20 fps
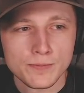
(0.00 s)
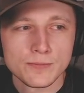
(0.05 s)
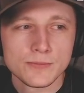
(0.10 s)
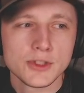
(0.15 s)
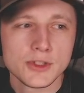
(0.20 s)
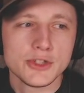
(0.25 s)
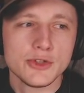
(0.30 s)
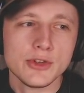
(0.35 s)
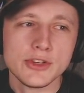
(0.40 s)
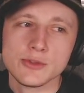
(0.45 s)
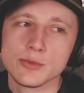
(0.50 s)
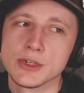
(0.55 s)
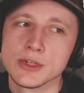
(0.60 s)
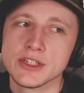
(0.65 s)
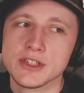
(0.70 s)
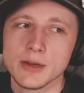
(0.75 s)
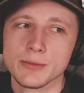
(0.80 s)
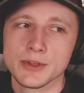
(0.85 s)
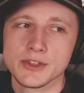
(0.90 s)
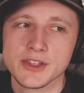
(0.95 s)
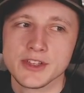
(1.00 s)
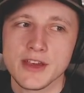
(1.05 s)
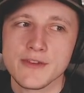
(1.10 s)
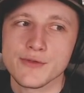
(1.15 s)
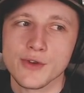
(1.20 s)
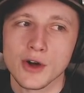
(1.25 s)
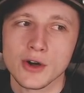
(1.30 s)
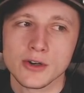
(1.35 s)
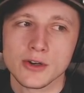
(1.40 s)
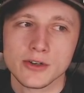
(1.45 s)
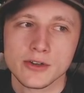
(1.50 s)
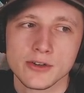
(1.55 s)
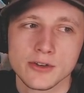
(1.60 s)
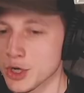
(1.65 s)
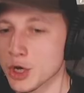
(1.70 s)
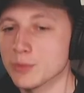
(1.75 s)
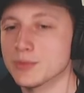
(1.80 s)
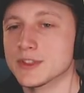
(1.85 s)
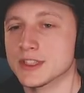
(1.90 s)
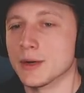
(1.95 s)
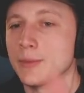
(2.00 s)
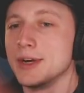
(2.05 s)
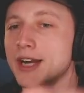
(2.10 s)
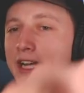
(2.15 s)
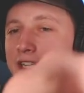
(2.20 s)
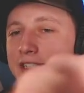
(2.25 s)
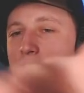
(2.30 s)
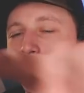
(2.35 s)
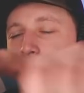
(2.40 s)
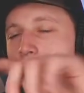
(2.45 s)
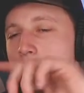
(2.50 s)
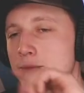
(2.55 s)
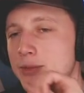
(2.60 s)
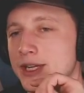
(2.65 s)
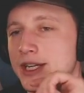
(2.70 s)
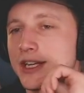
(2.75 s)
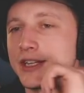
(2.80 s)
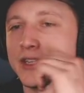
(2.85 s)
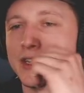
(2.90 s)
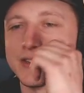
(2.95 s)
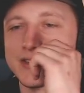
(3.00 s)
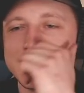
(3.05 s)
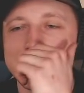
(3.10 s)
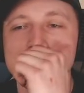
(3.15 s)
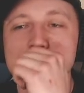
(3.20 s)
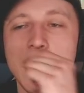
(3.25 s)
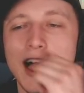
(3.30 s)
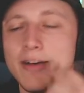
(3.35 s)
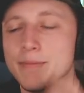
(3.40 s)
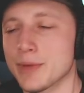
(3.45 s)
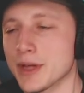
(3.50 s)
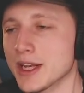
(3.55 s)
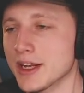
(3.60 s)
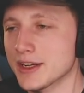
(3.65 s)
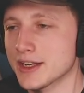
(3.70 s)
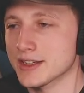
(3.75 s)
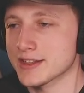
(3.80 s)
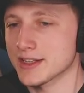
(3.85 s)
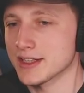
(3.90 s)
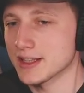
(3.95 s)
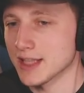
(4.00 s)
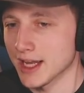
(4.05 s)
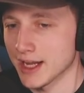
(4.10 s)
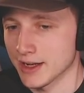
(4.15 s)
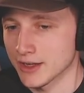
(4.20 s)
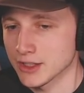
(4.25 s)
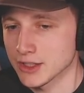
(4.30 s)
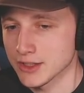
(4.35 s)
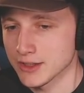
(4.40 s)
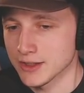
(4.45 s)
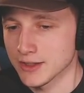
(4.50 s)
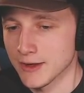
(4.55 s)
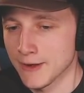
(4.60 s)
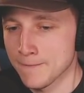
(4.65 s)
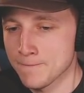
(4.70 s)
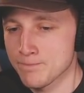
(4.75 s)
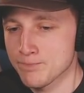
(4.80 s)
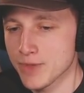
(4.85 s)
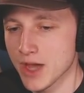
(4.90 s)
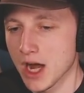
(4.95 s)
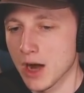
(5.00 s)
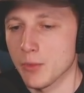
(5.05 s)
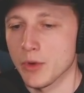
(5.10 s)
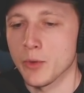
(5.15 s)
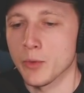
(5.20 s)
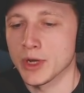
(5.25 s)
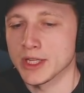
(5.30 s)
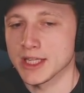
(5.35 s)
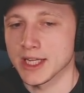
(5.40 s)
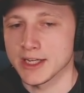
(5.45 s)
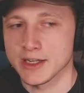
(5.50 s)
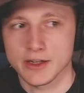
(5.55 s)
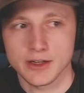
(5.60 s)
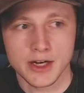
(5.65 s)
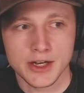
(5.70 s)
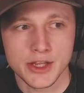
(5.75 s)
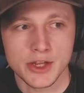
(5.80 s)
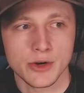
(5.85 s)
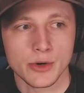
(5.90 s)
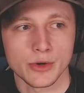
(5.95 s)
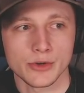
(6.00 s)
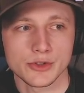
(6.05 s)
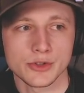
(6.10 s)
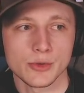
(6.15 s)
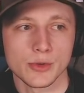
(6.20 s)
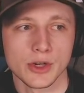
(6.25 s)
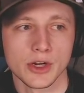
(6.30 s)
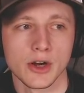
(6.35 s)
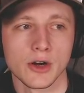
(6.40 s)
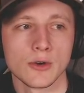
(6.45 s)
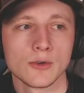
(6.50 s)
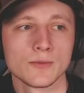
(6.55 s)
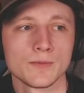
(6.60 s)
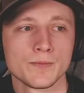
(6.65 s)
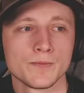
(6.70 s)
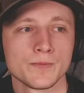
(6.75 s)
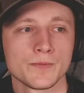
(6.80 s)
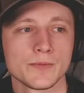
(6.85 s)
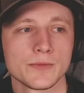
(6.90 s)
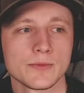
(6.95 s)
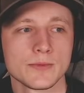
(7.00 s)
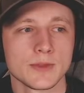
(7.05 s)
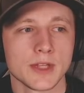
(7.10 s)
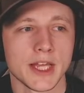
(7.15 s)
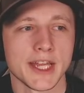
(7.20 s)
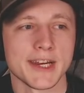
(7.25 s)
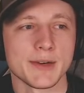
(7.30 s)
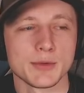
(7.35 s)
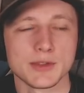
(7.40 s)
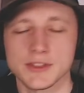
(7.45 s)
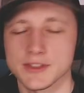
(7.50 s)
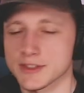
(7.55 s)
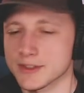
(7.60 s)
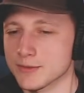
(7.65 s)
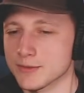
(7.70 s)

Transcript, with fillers: Did you just resub to say fart? Someone asked if I'd ever been to Disney. I've been to Disneyland. We went like a year or two ago, and it was